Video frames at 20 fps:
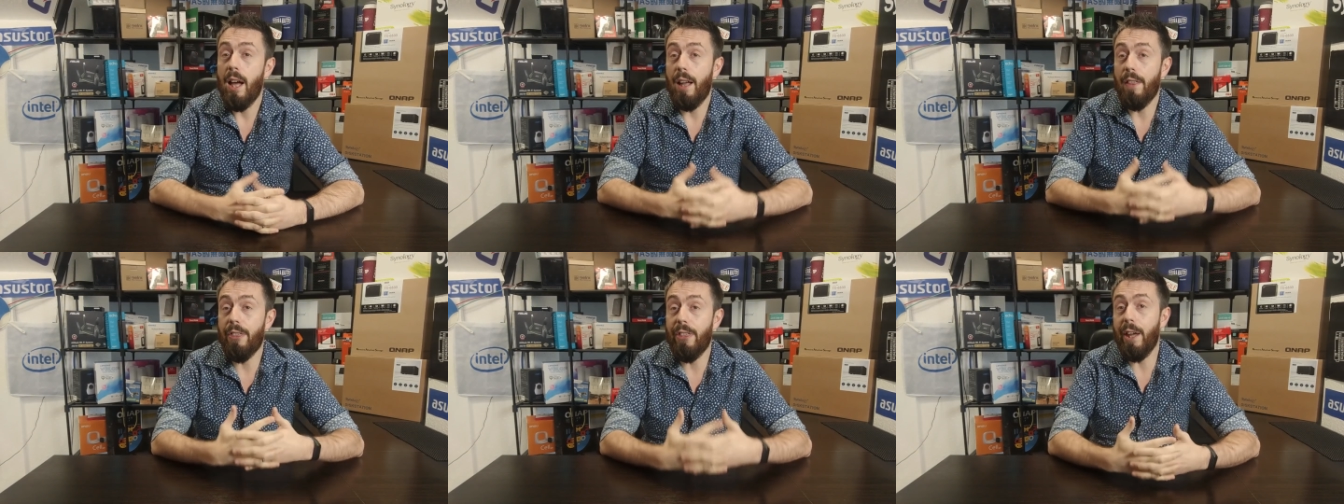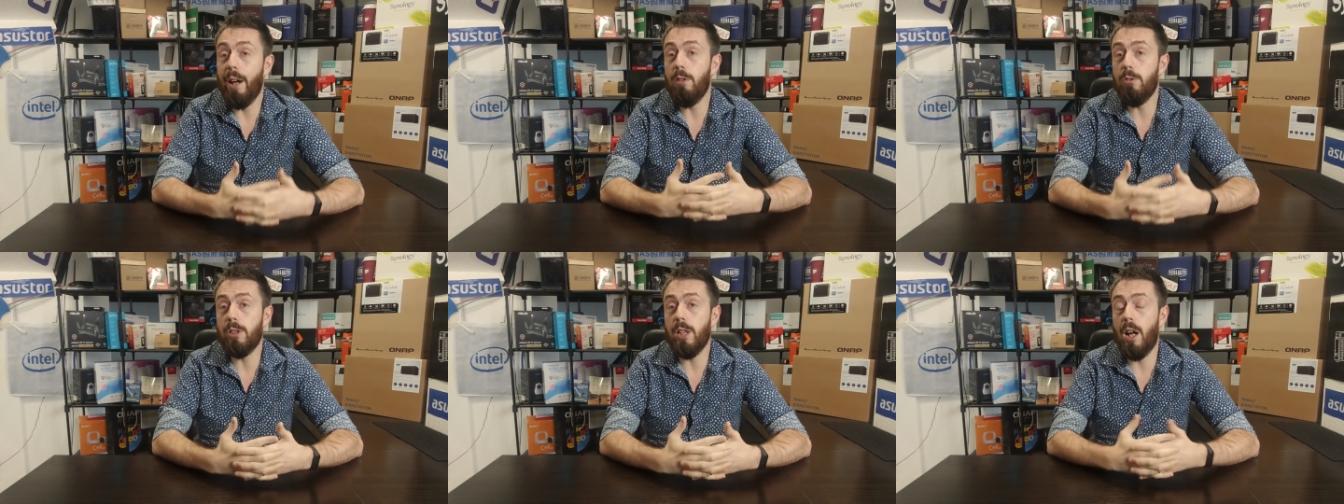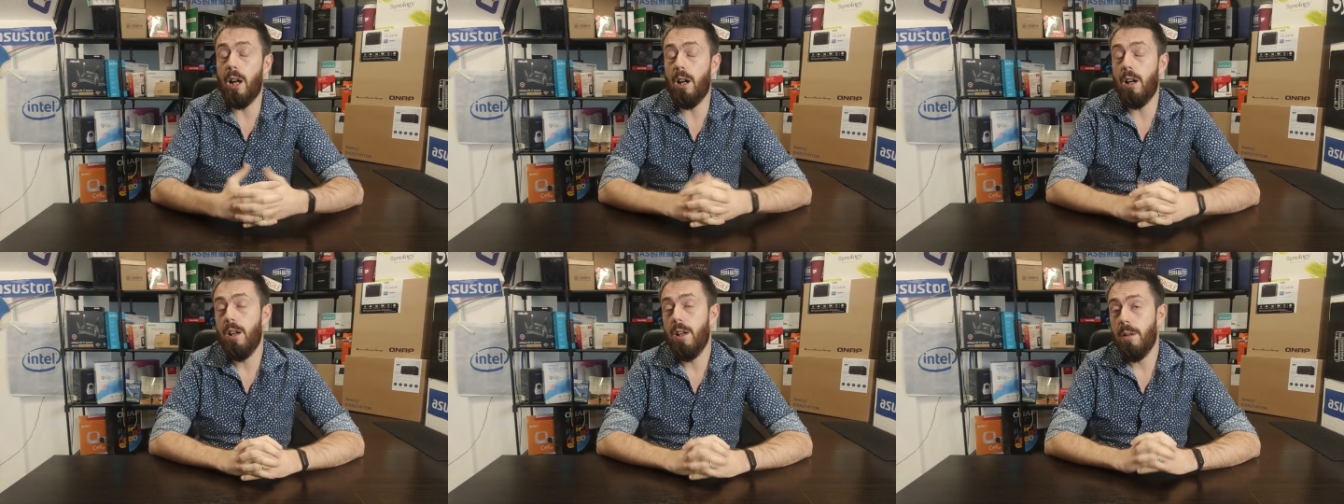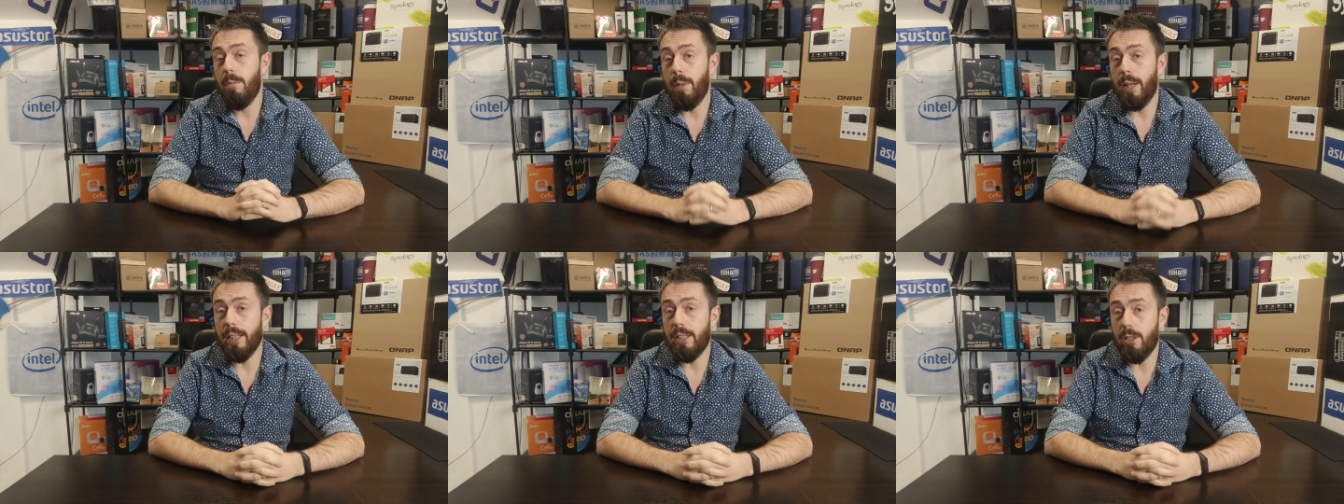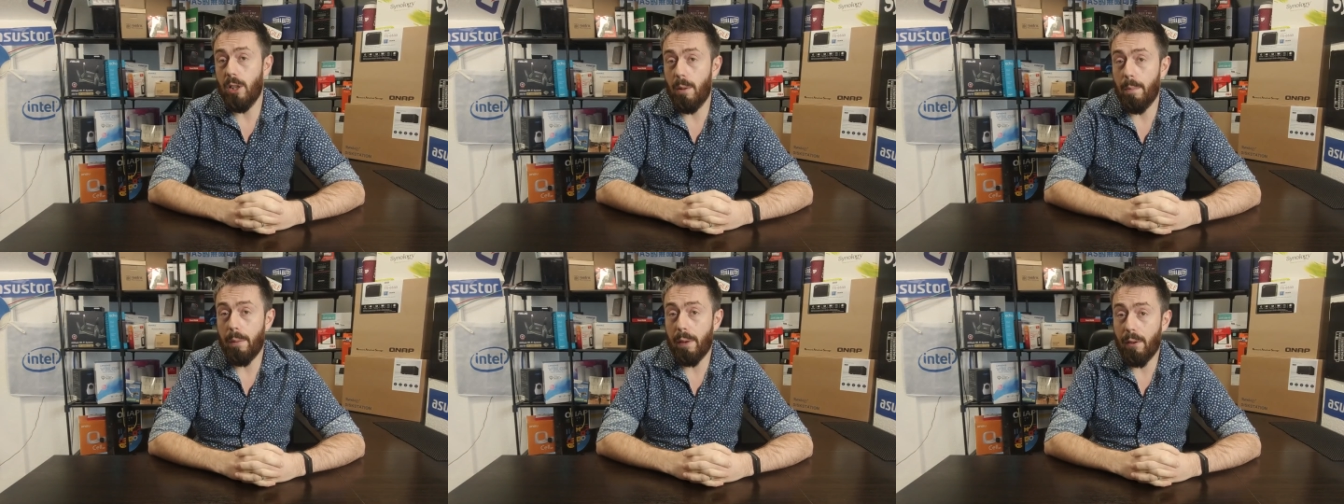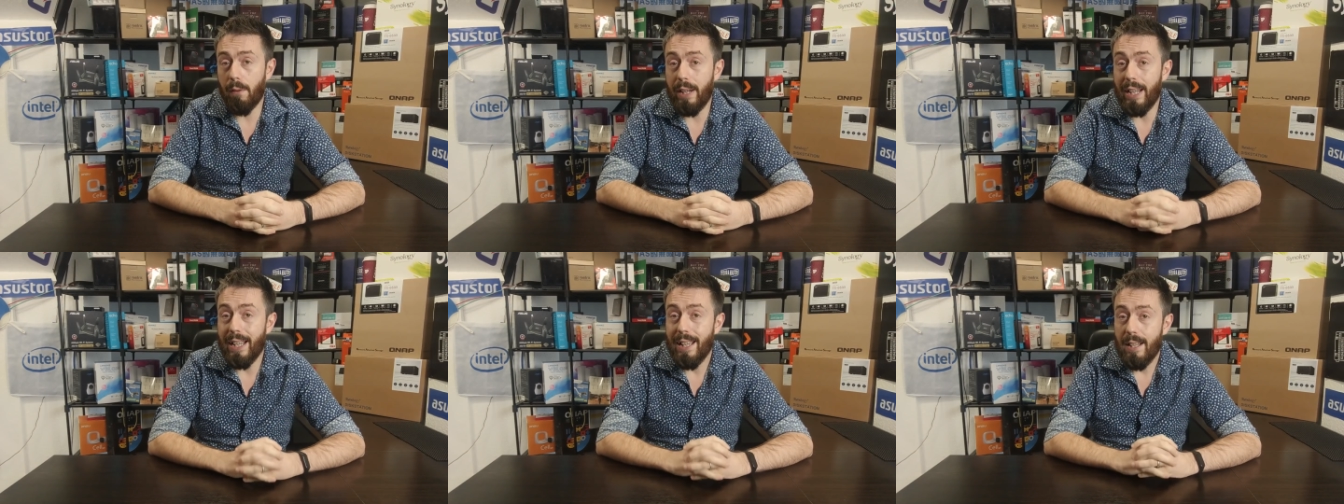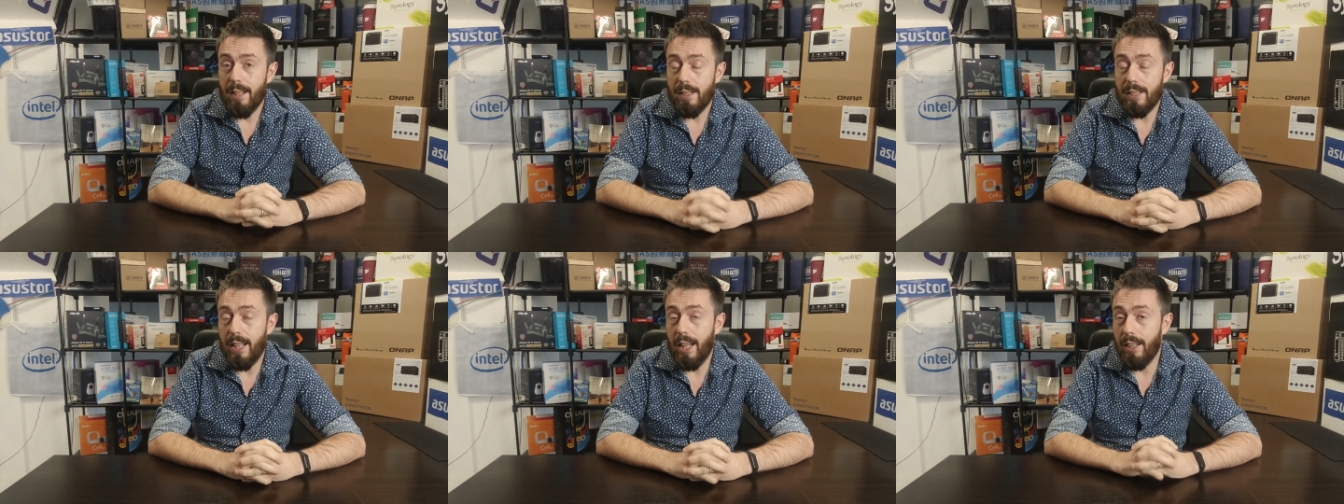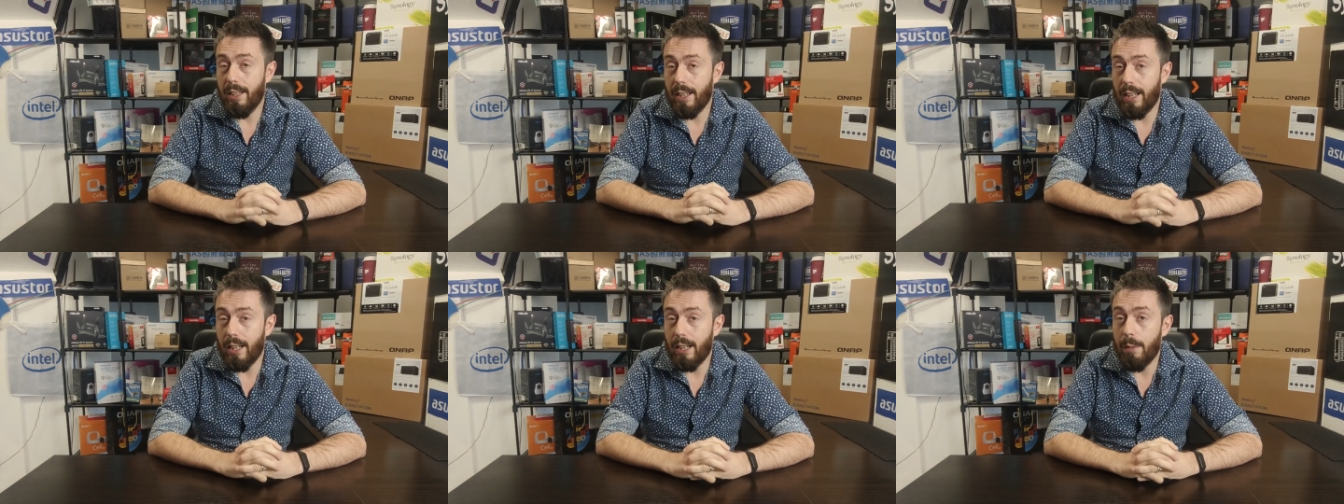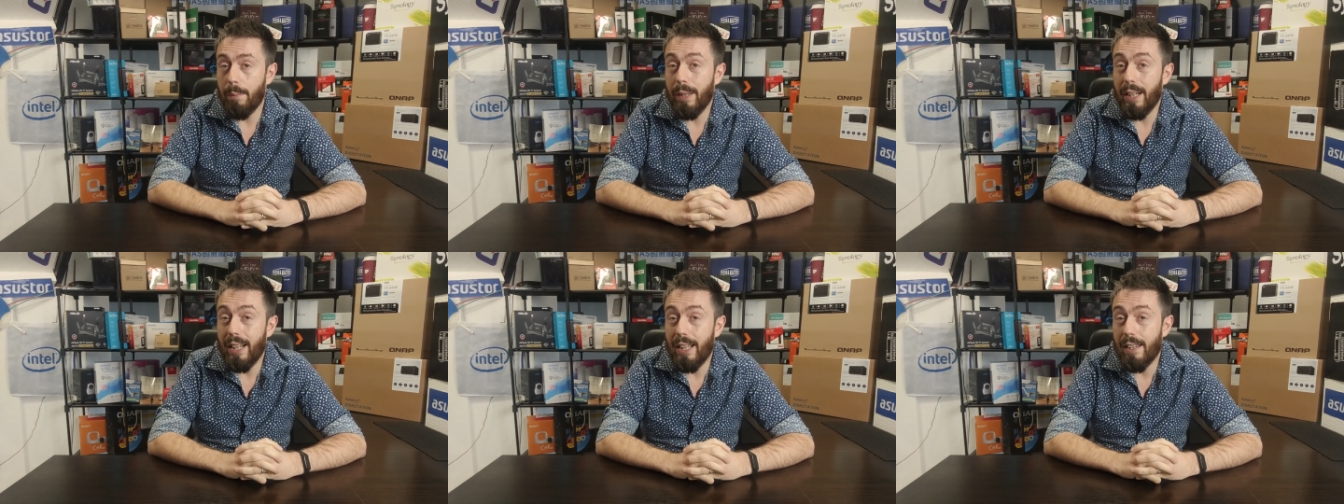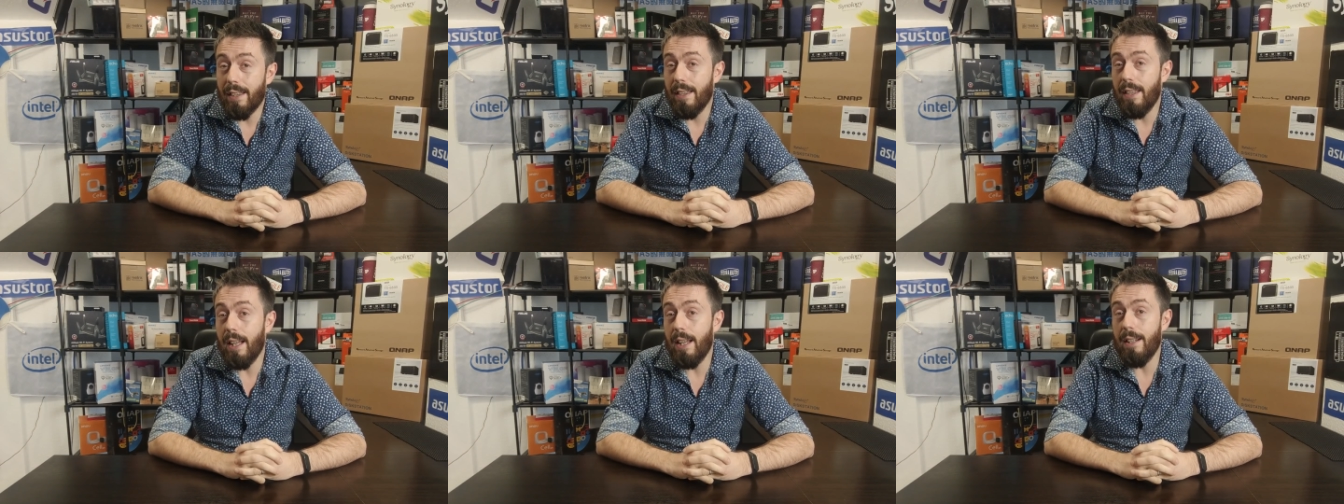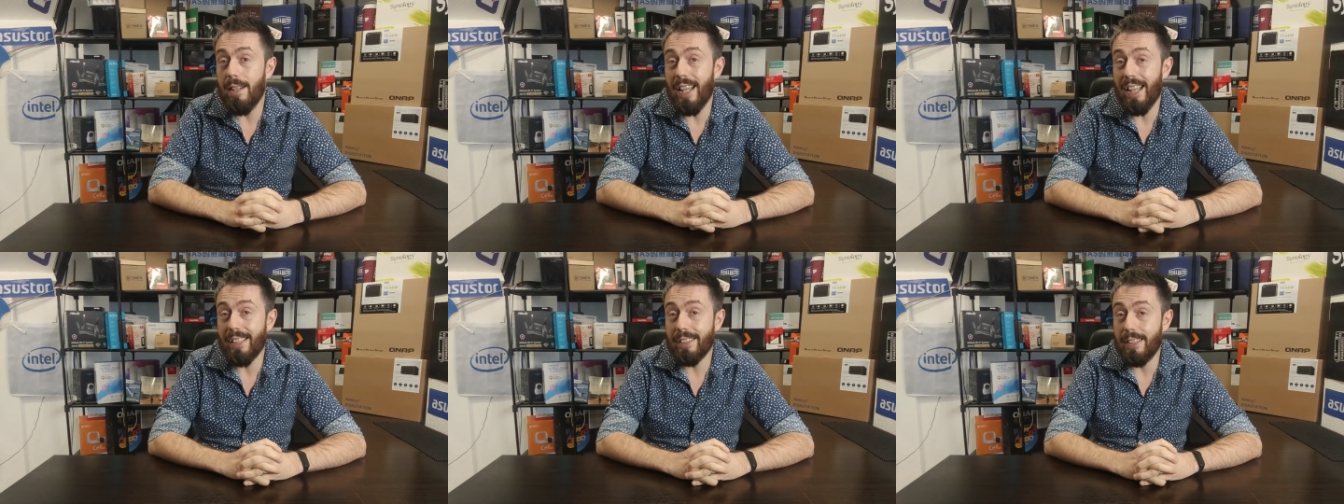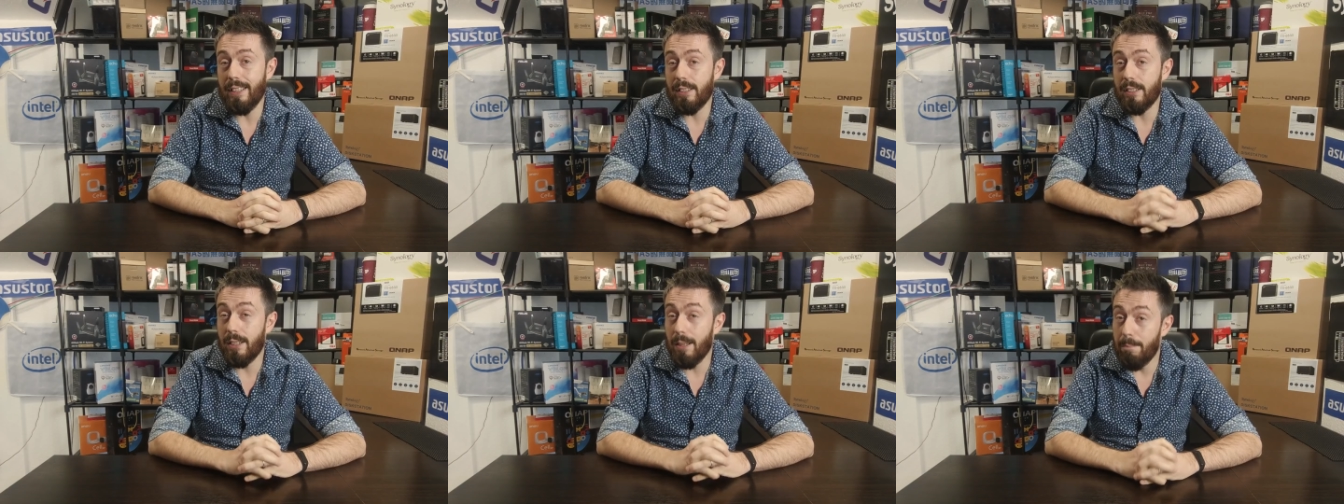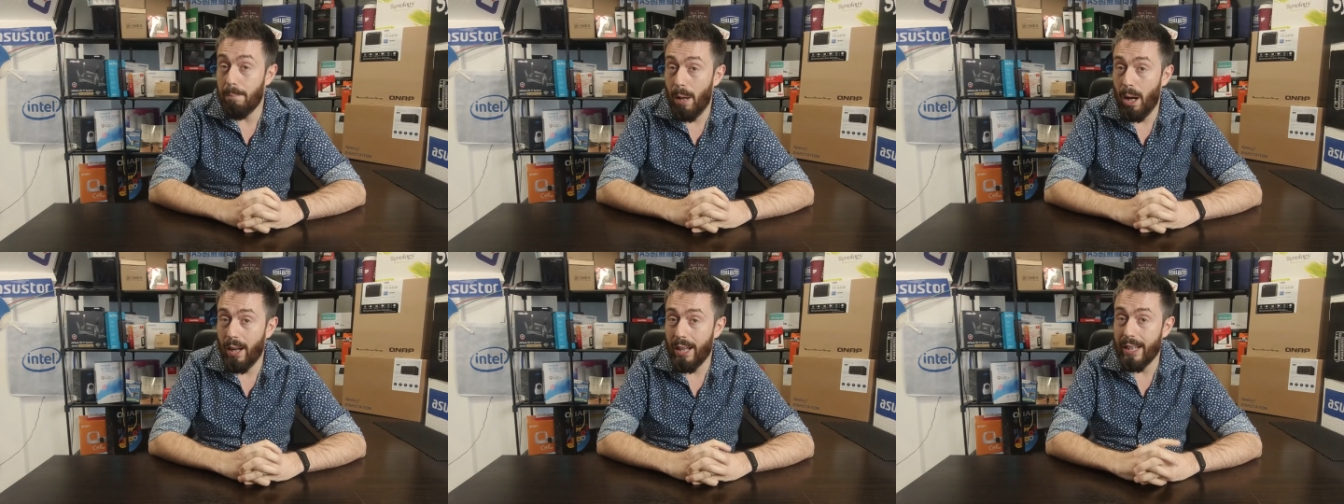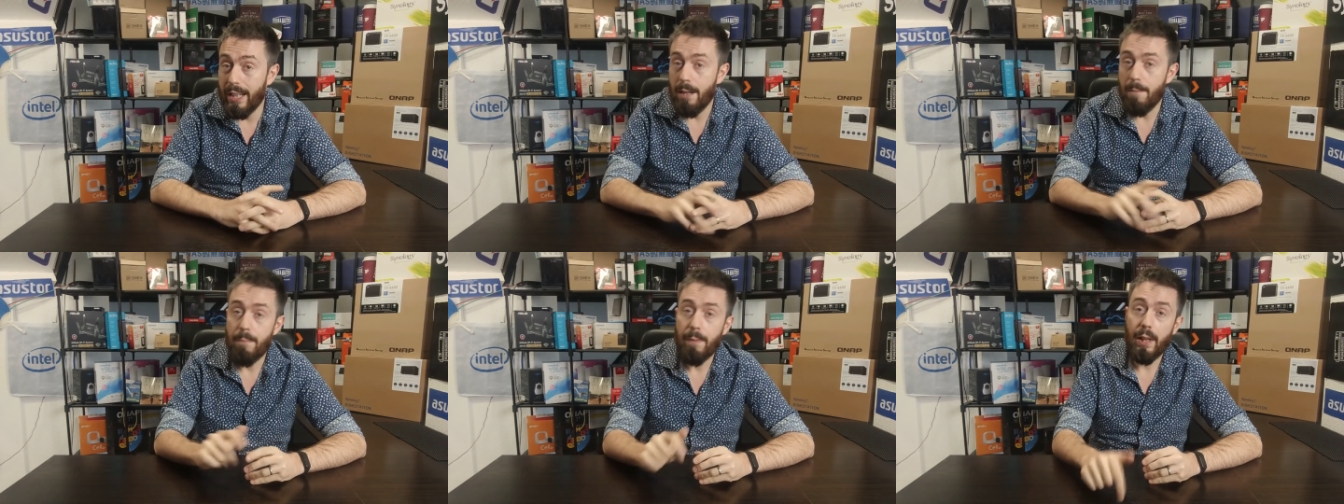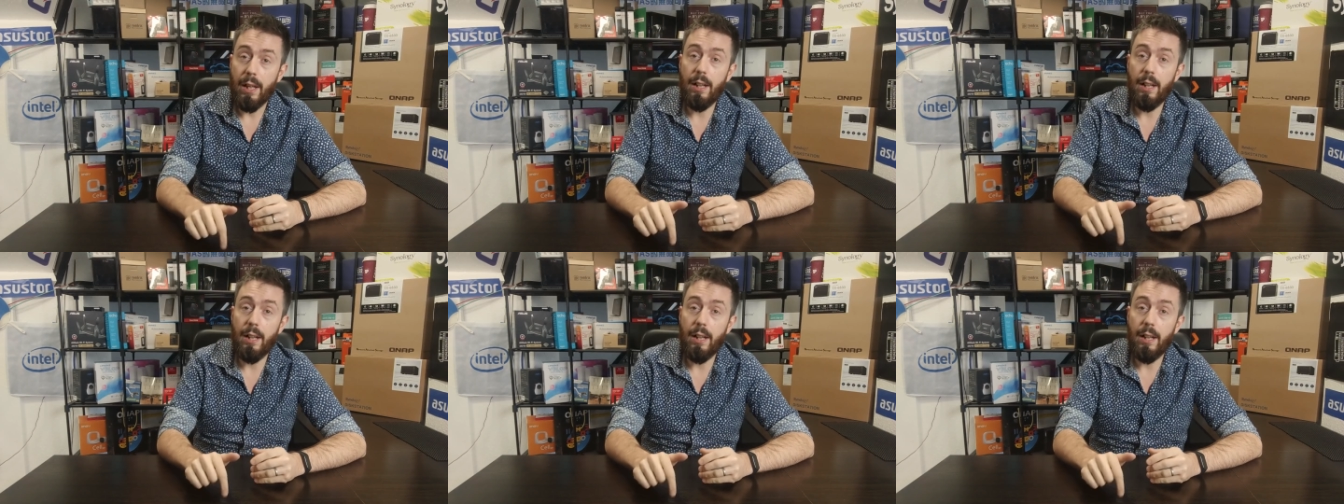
And those are my top three ten gigabit Ethernet N A Ses to buy